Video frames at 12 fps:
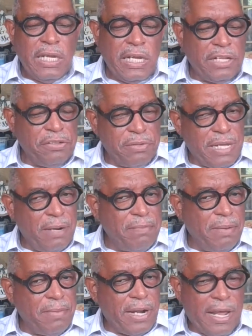And you got to
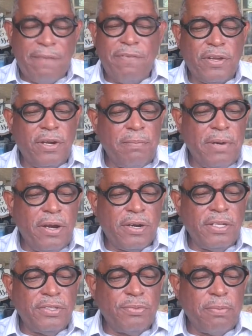remember, African
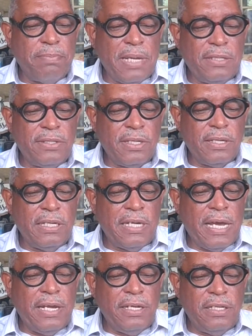Americans were basically
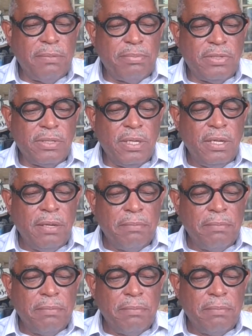not in the